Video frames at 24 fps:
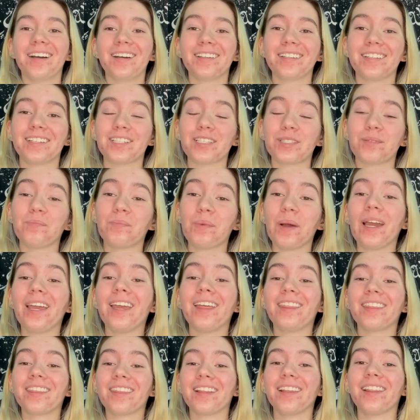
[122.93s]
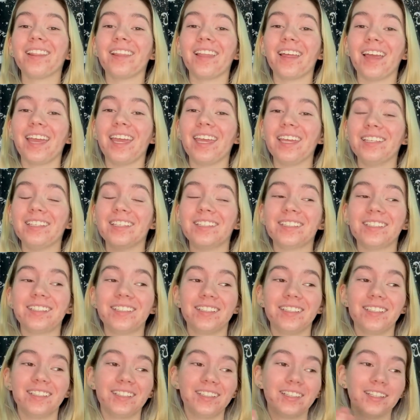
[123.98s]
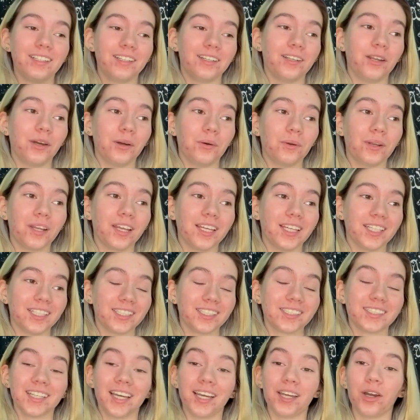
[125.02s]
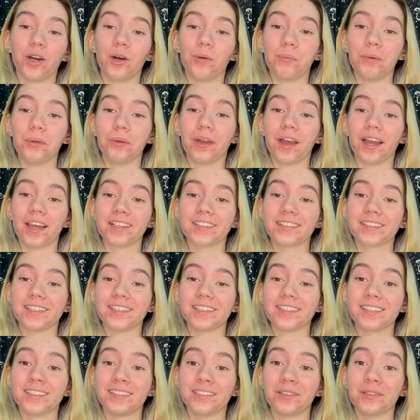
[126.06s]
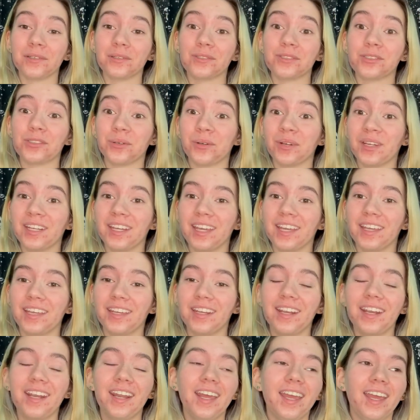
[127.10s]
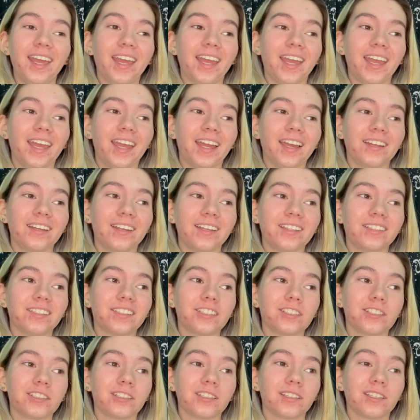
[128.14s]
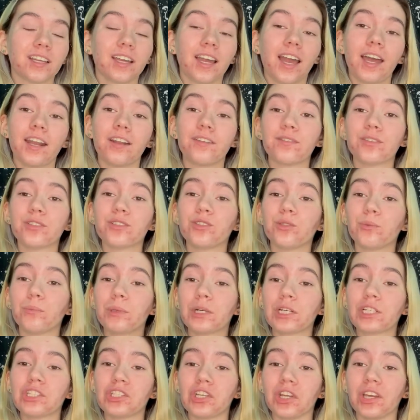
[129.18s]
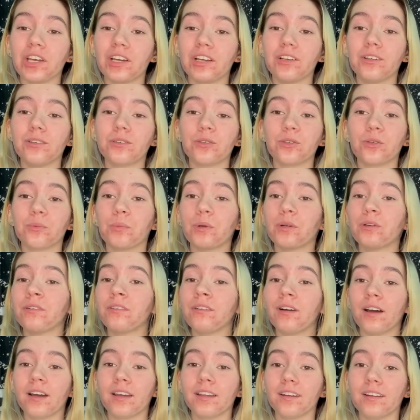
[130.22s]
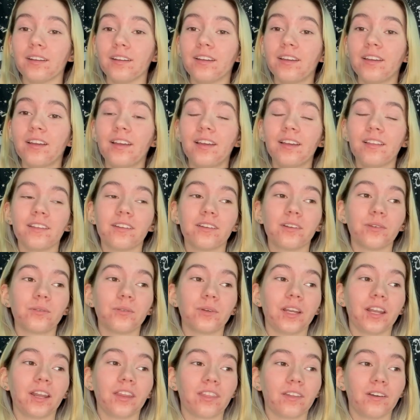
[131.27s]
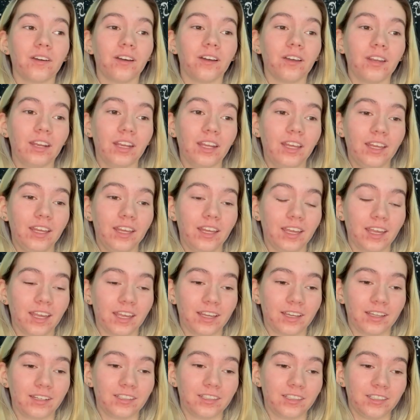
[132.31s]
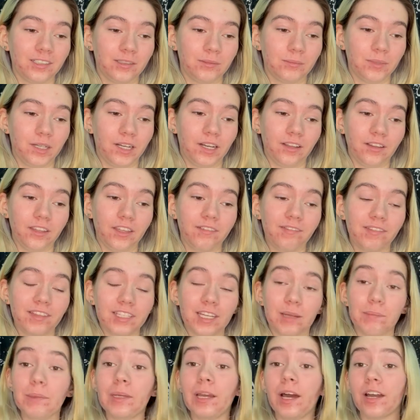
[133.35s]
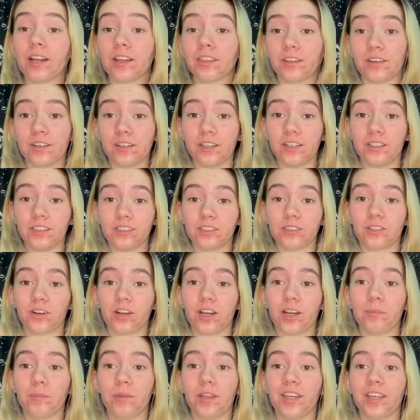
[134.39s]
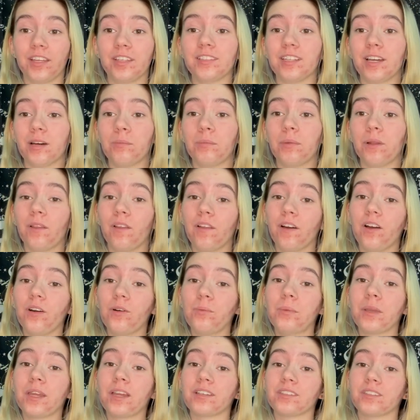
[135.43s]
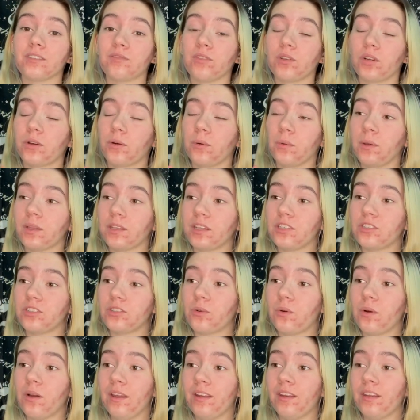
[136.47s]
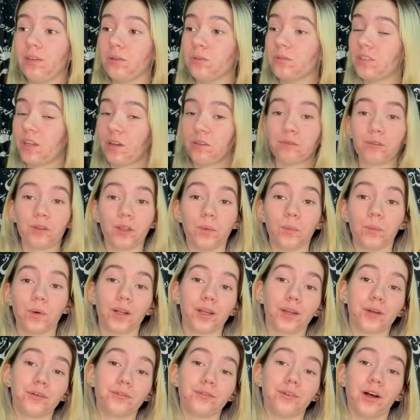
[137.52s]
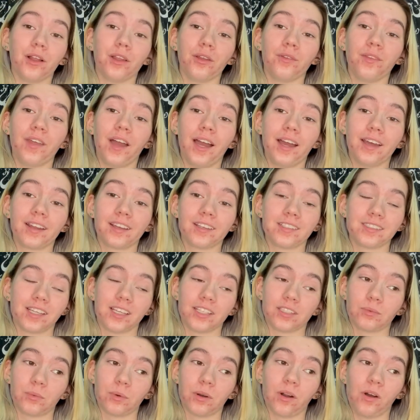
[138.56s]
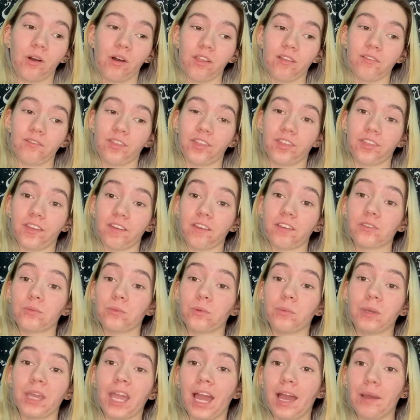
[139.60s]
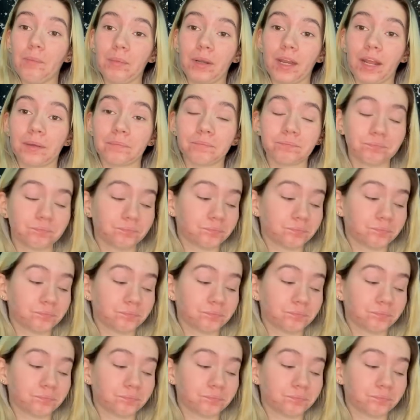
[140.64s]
despite the late notice, I hope you guys can still join in, and it's just kind of a super chill, super fun little readathon. And I'll leave the Demigodathon Instagram link down below, because if you're going to join, you definitely want to go follow that, because that's where all of the things will be happening.